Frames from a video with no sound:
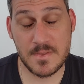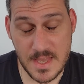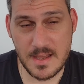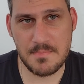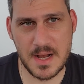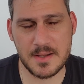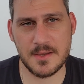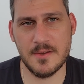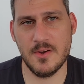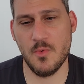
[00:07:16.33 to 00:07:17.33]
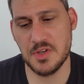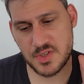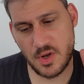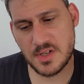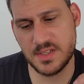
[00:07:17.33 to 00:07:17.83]
Think about it. We
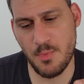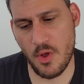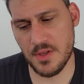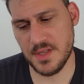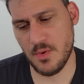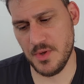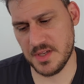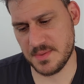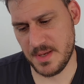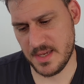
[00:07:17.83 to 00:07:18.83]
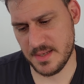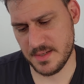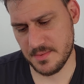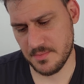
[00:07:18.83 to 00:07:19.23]
start small and then we expand.